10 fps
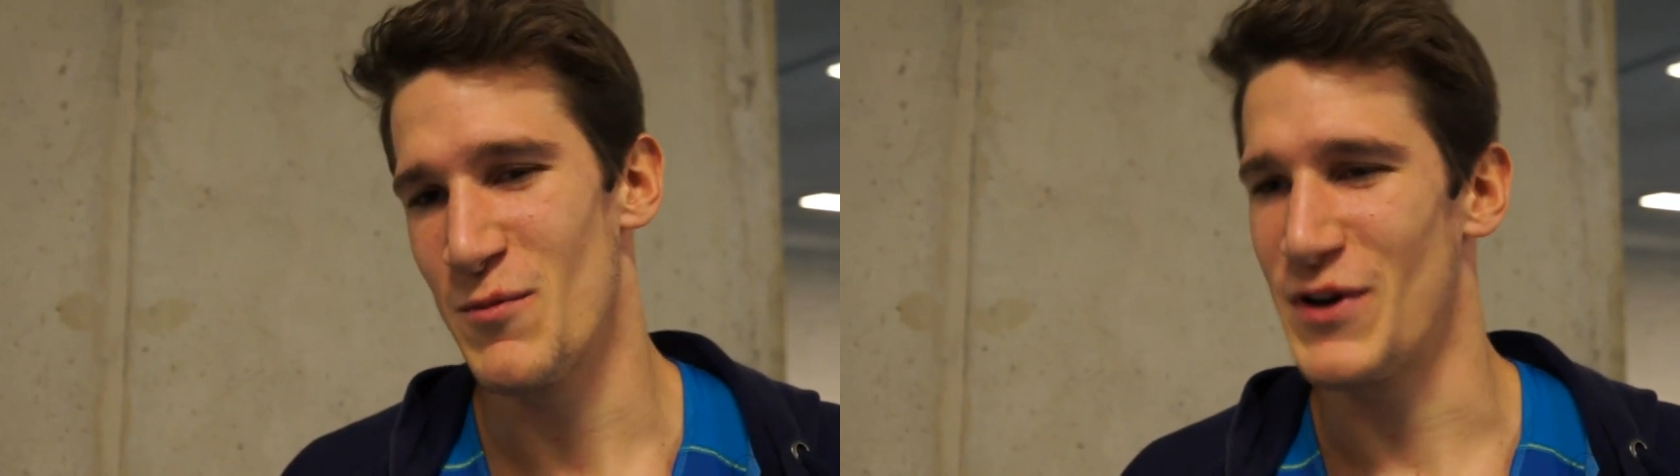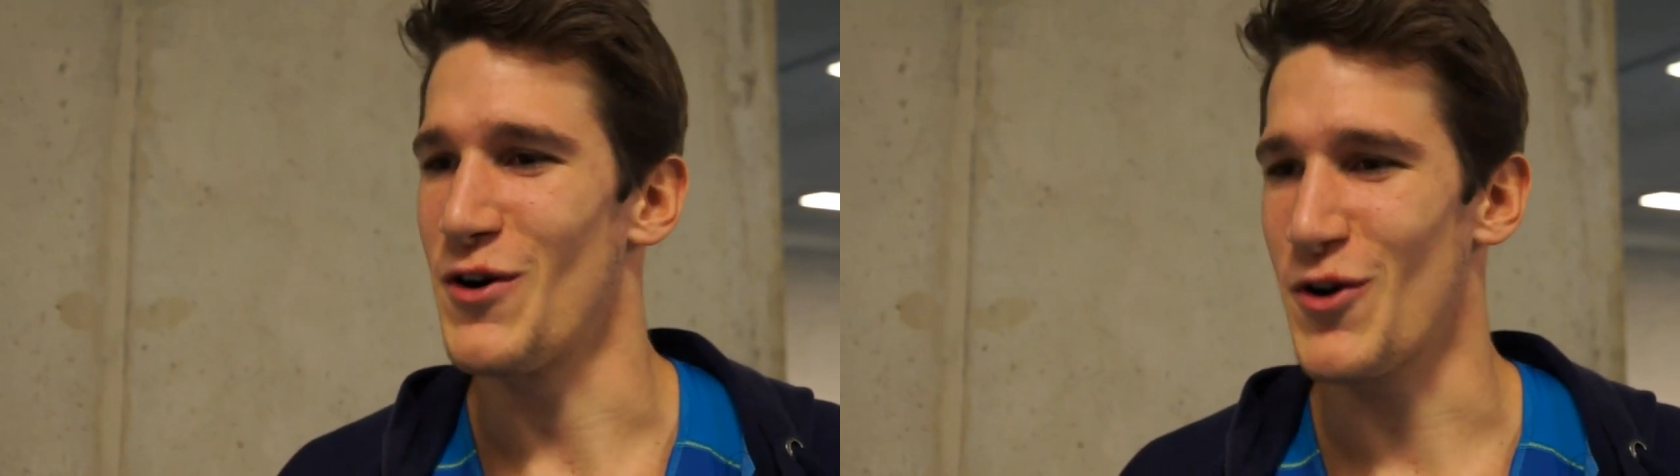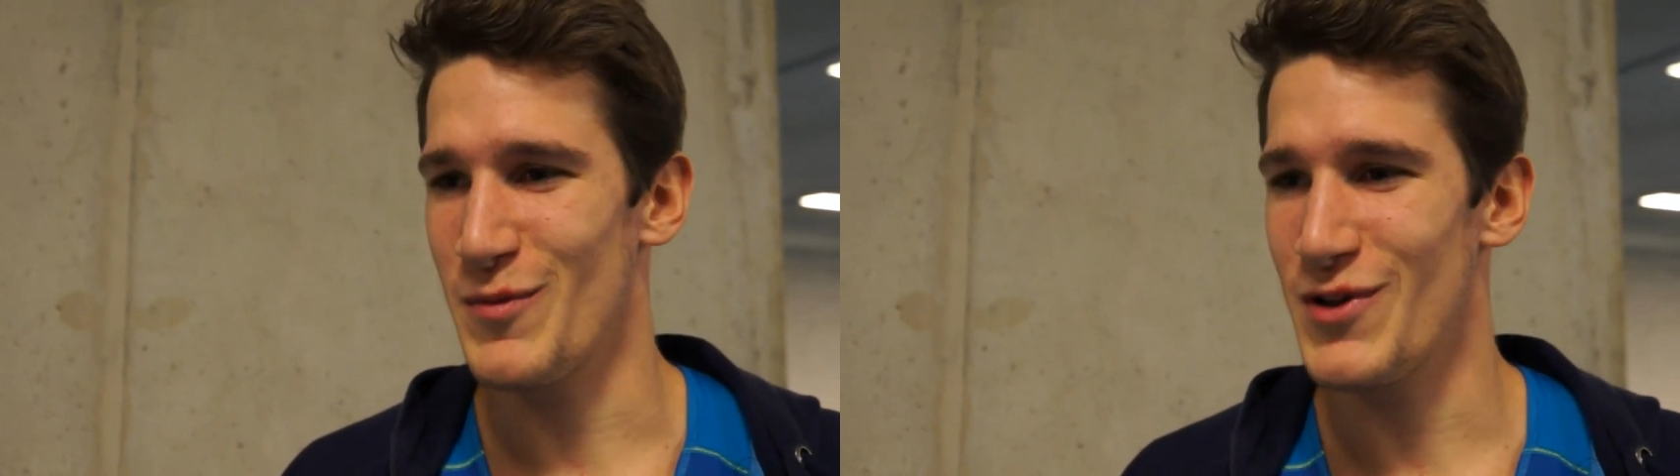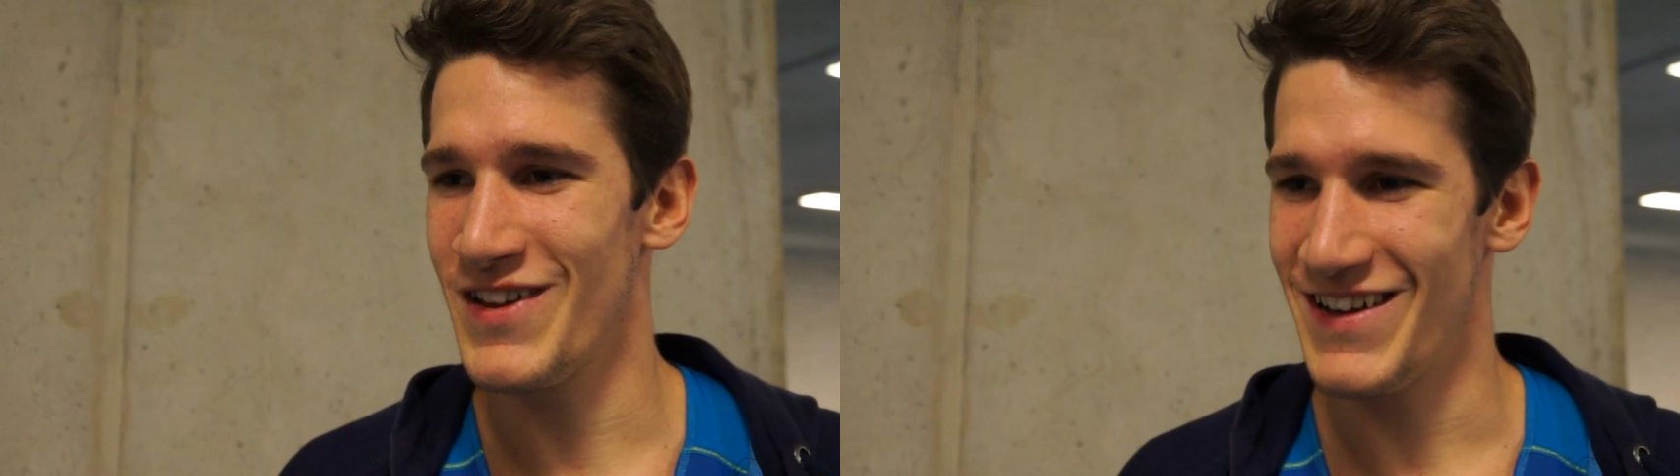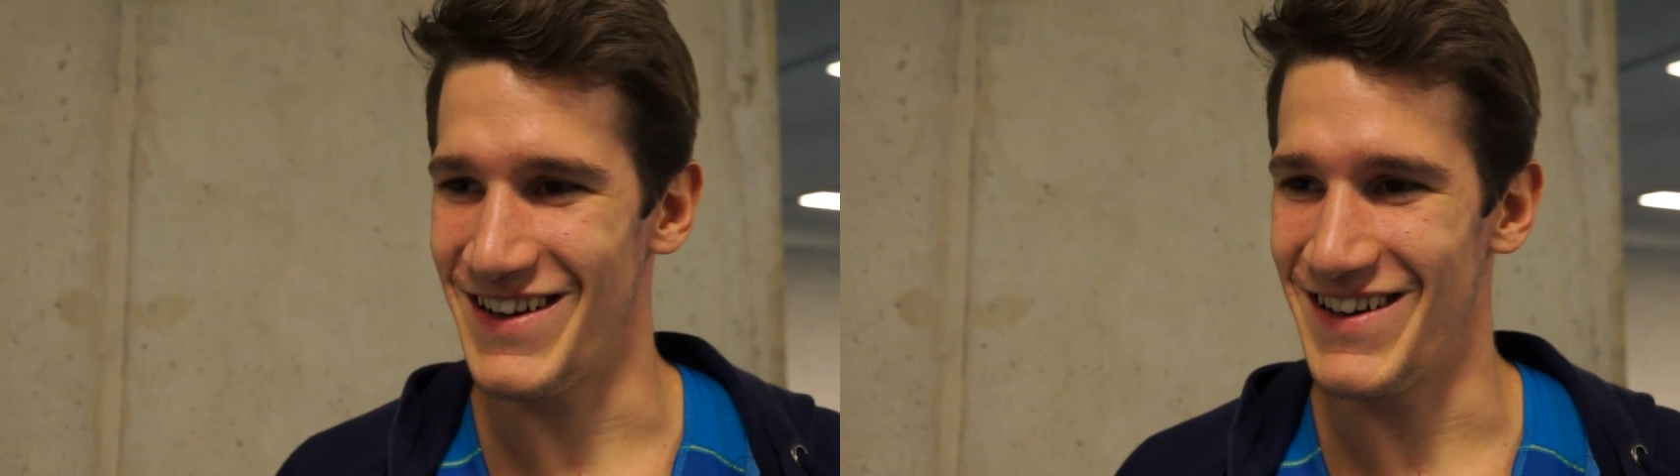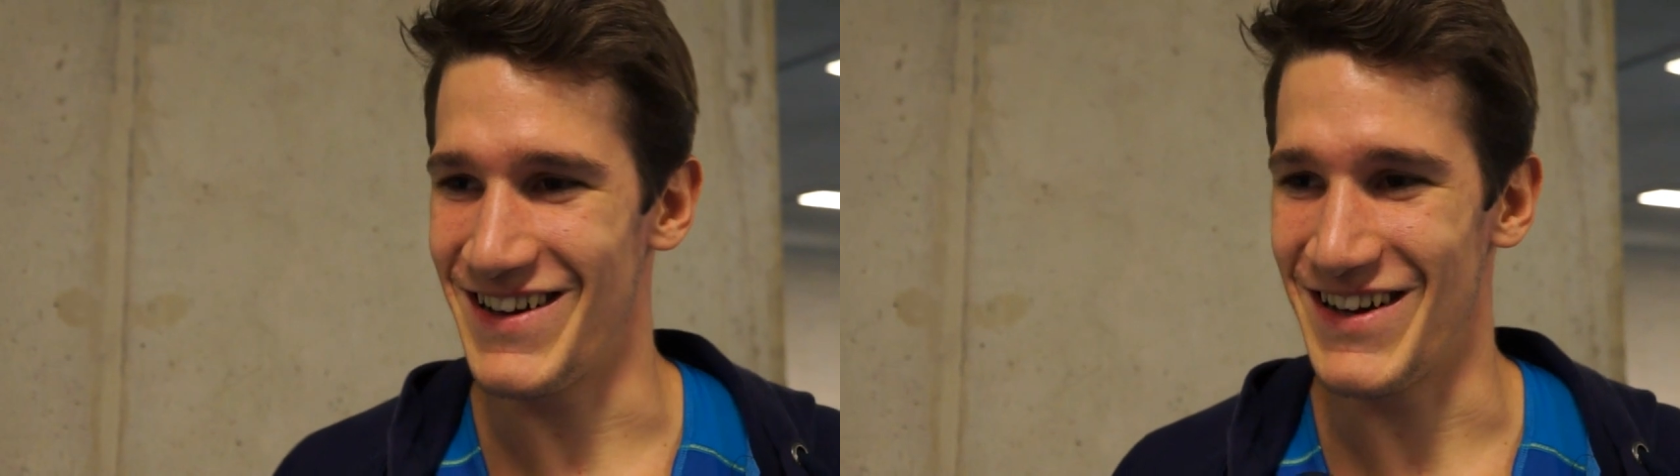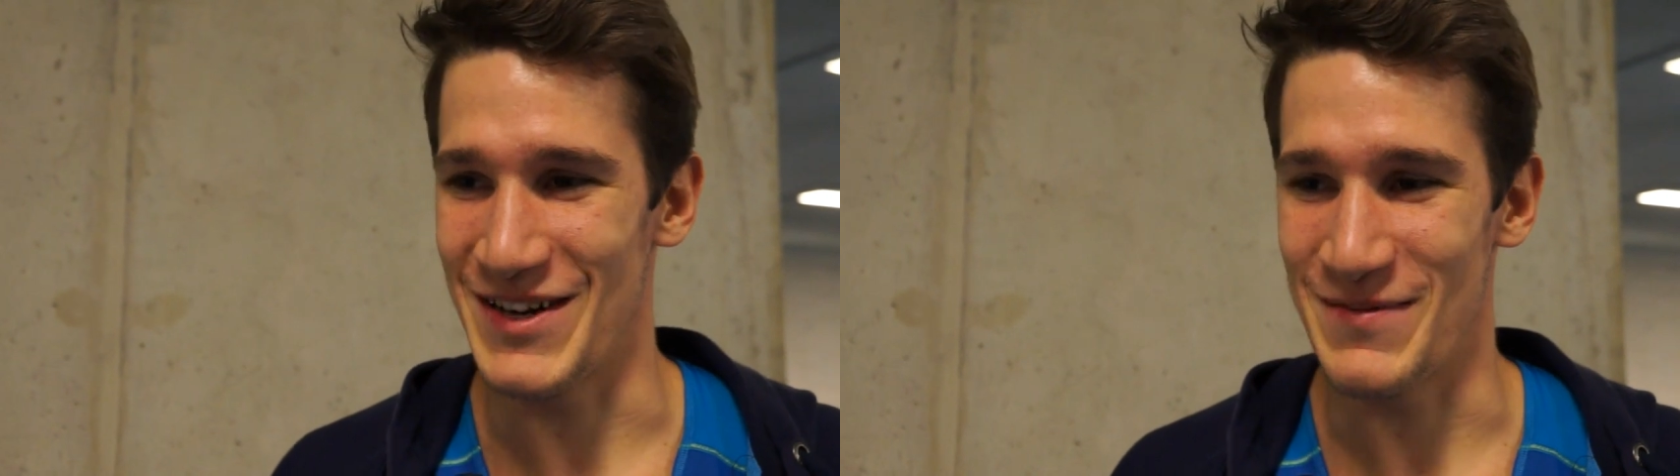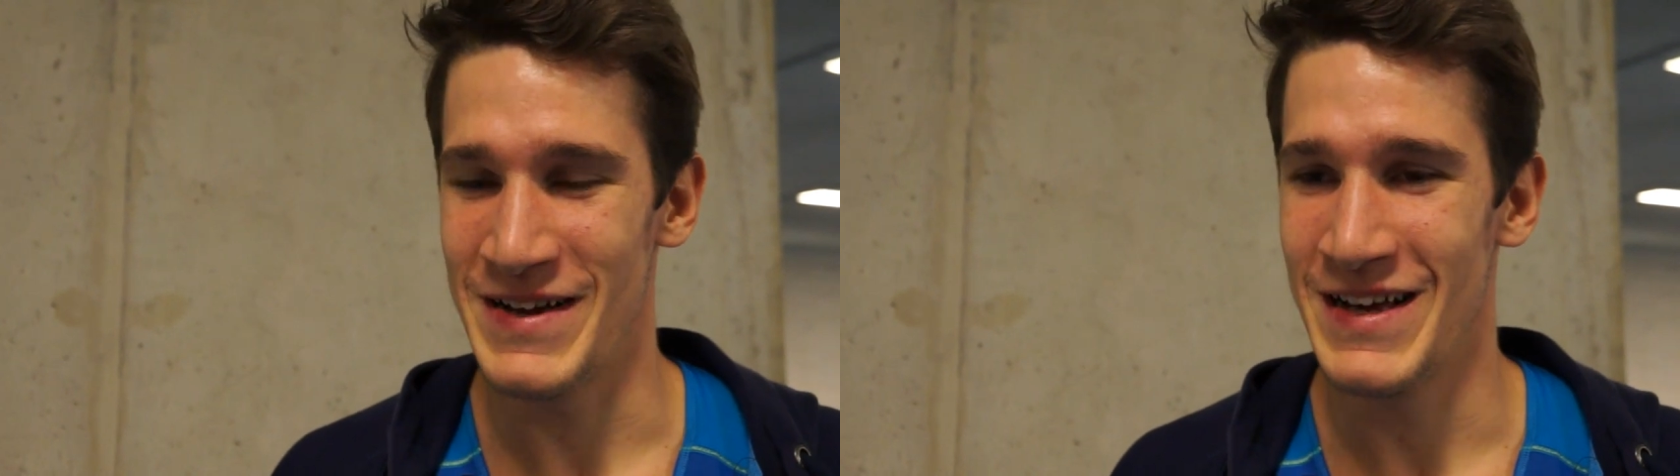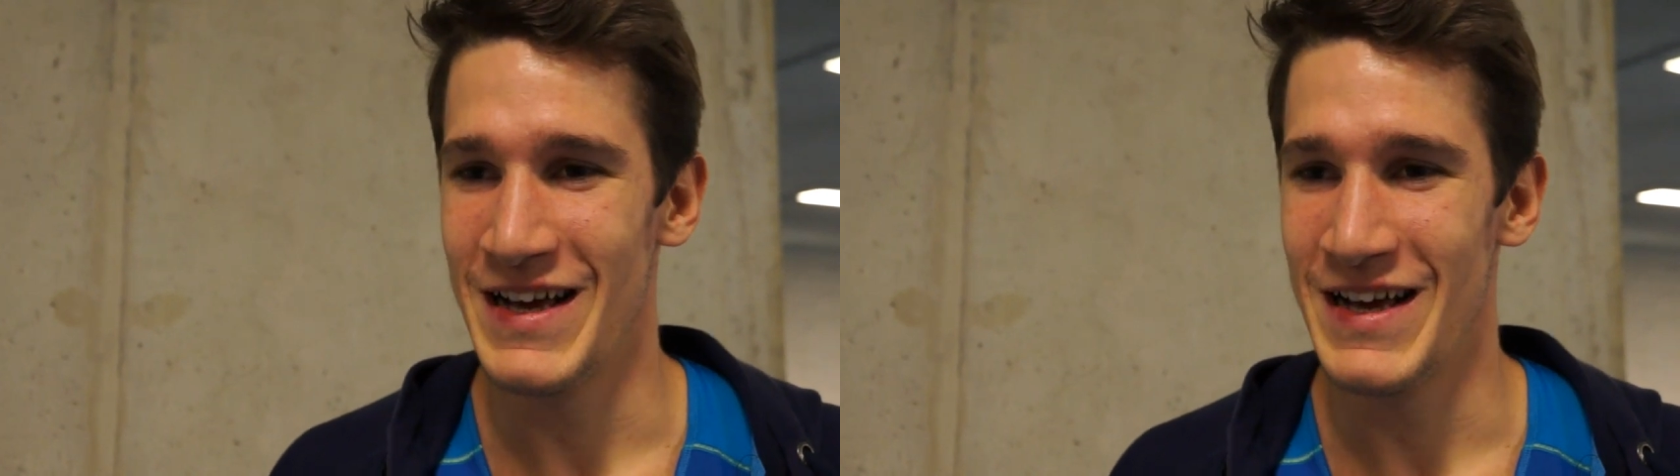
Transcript: pretty horrible, um,